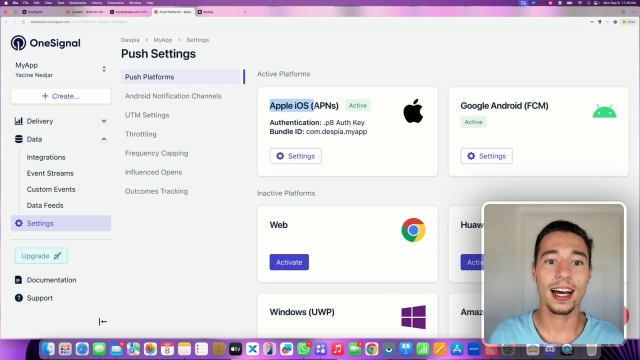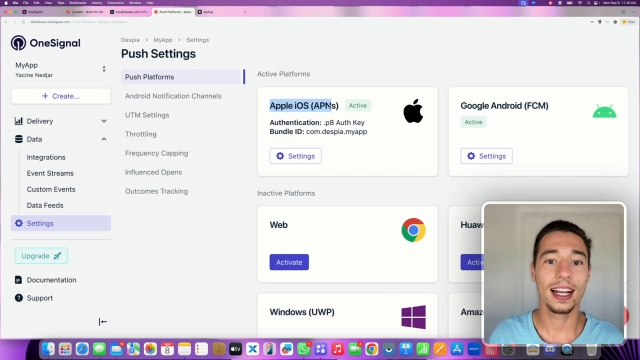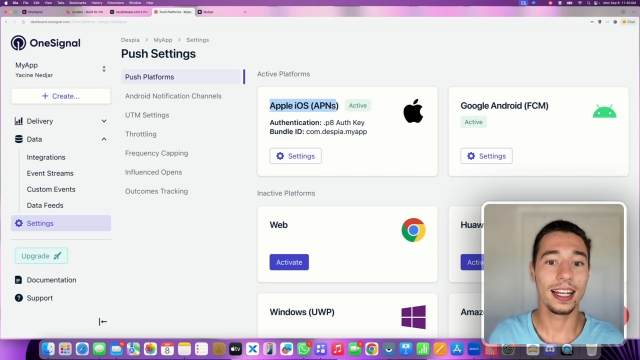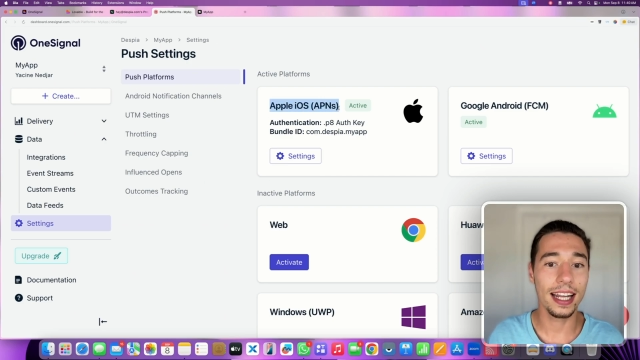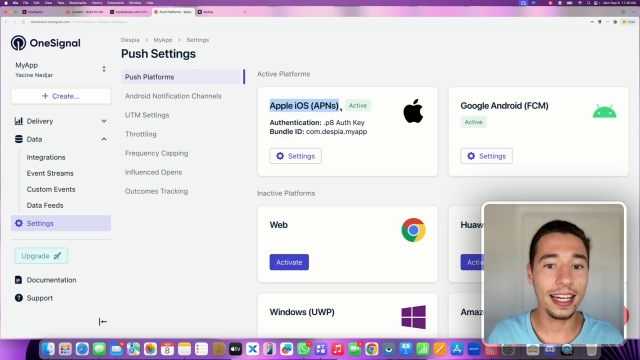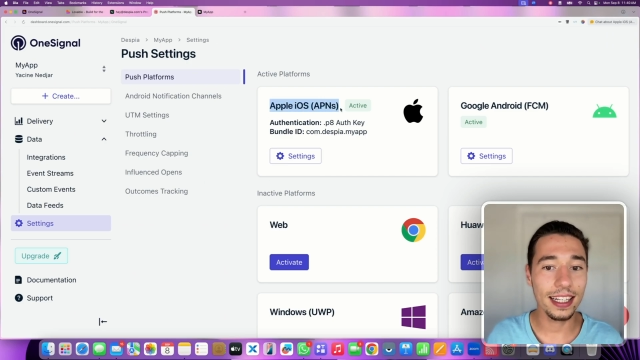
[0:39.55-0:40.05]

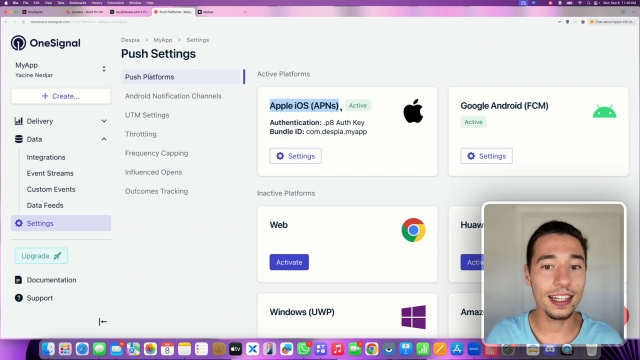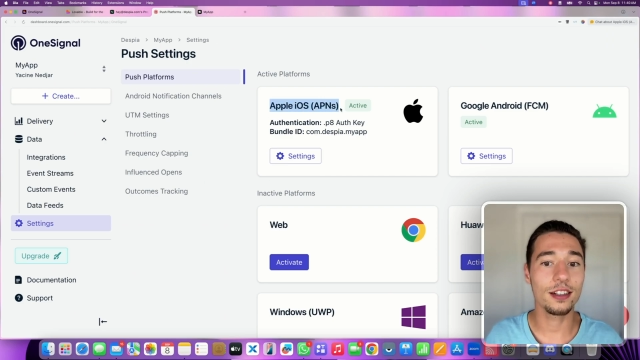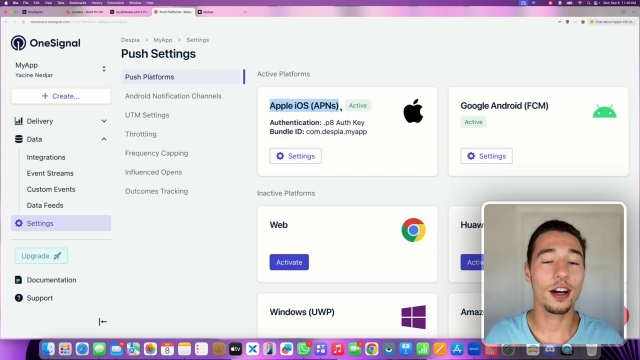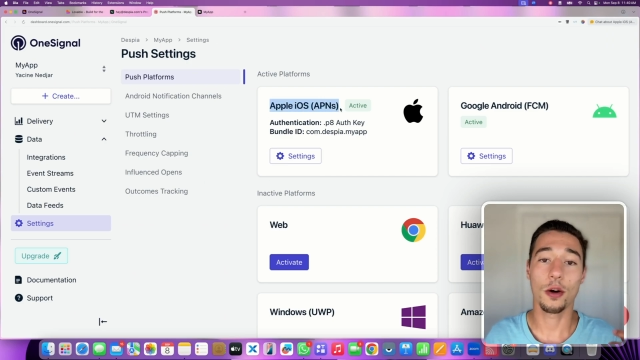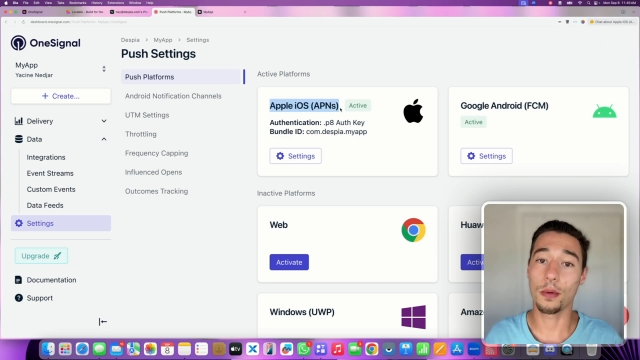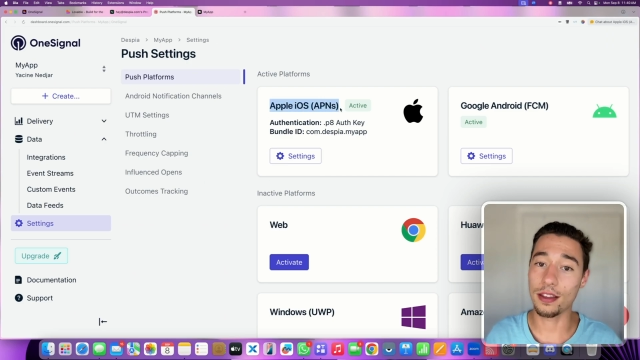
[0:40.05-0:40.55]
link it
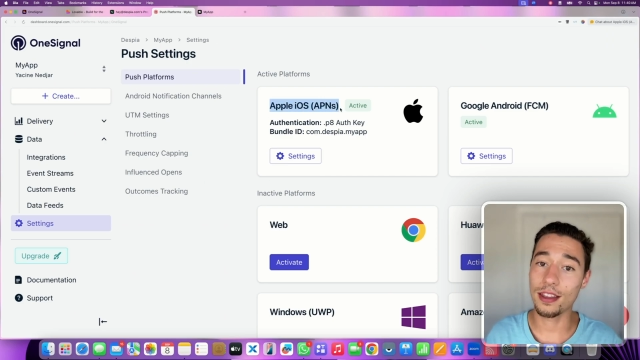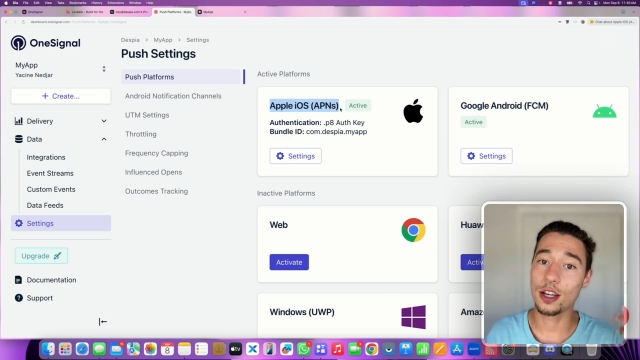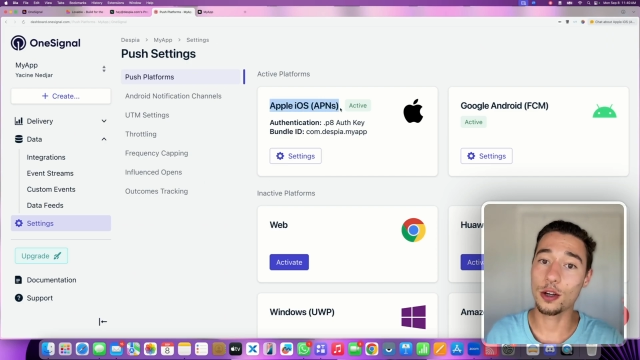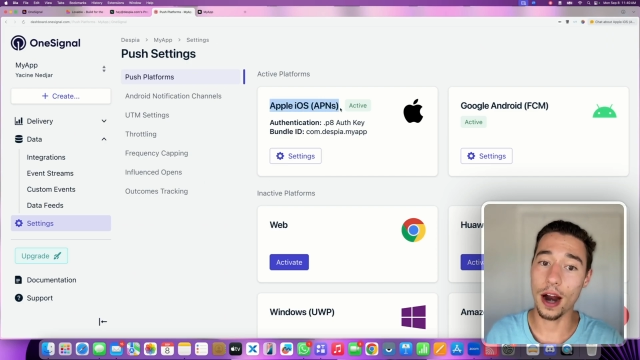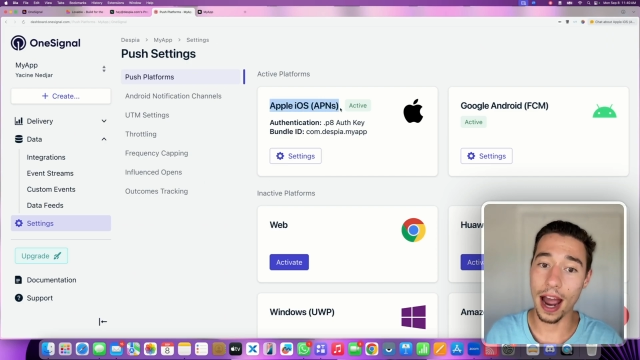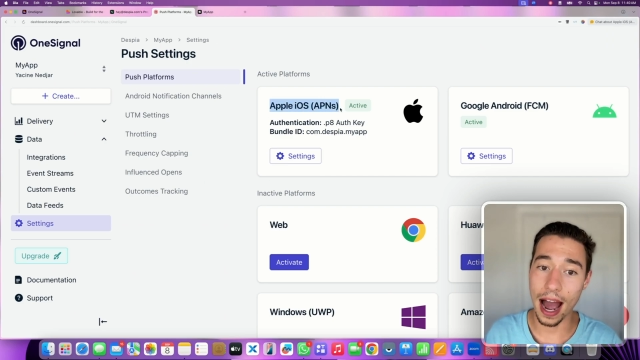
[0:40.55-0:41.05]
with
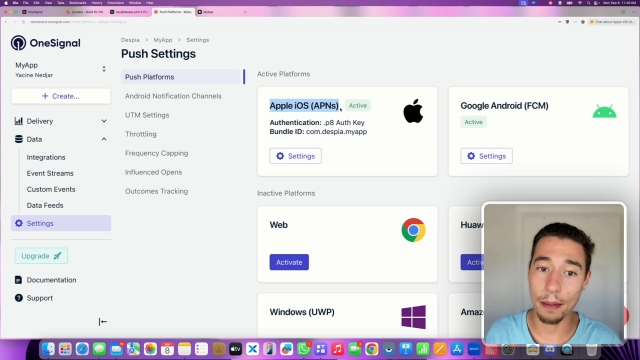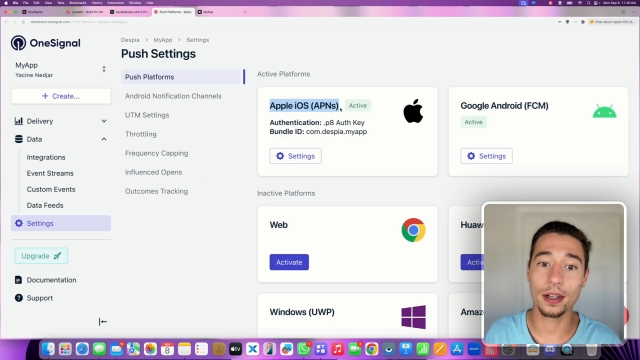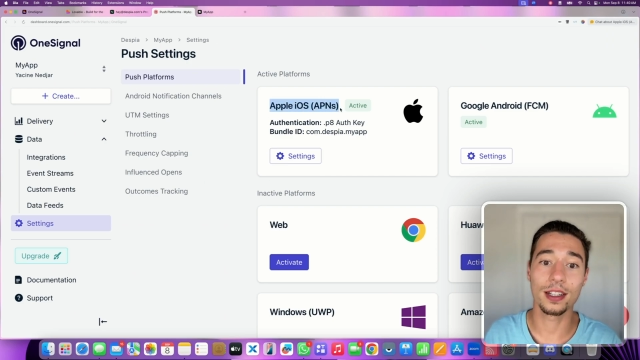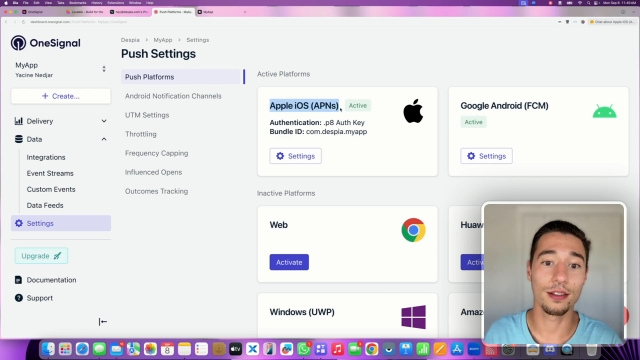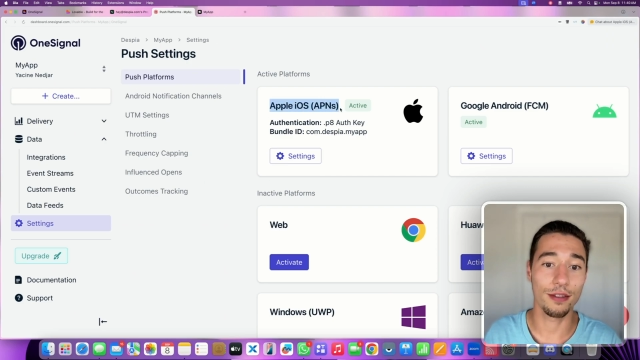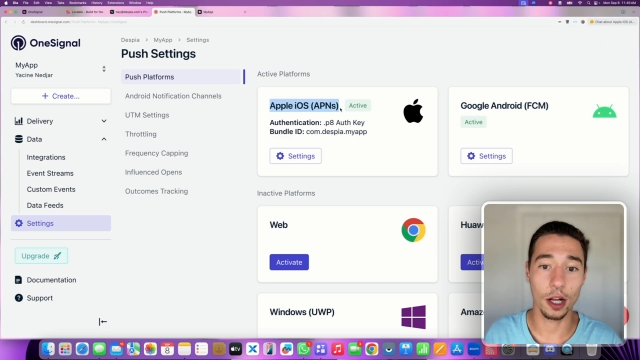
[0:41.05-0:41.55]
your
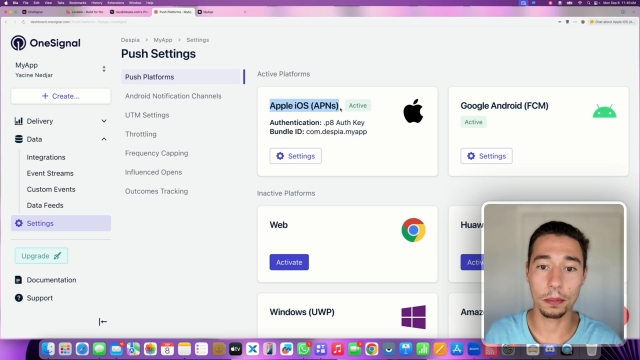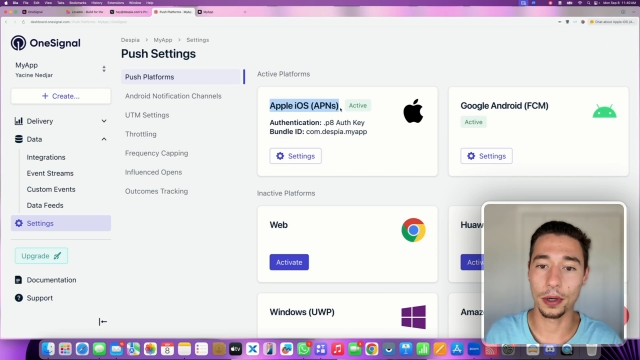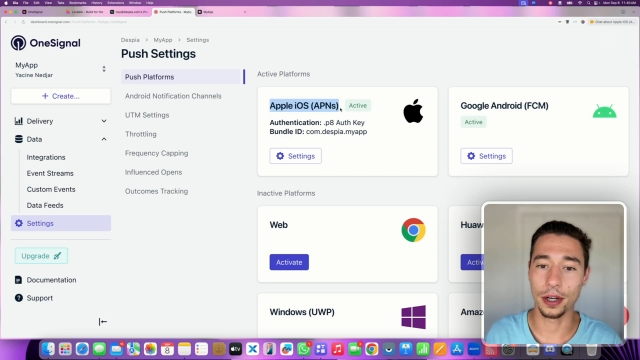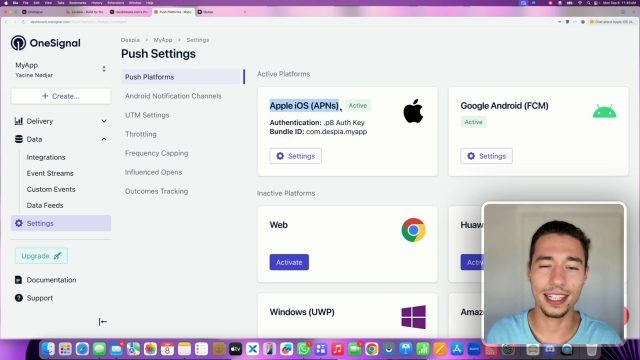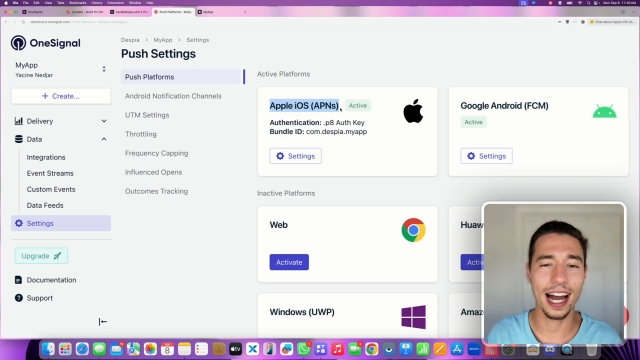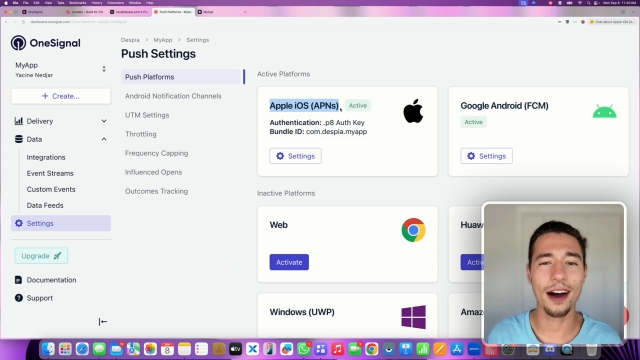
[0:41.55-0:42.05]
Apple developer
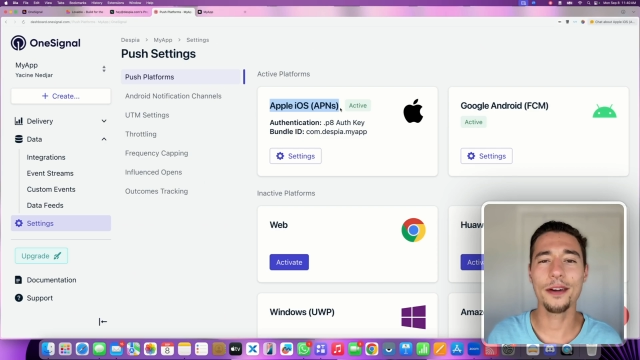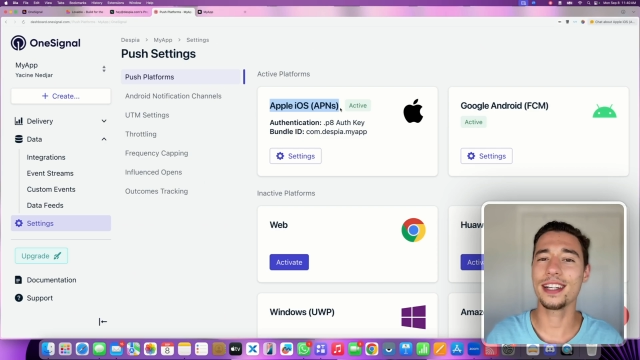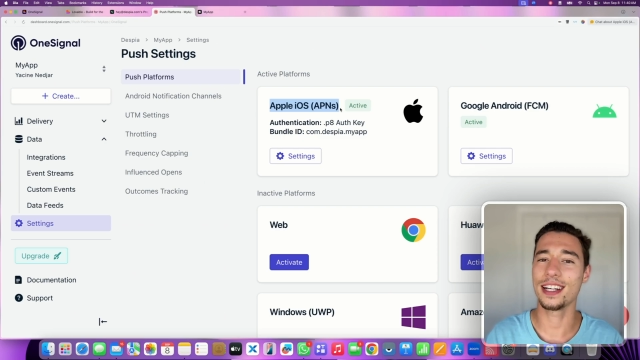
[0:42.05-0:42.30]
account.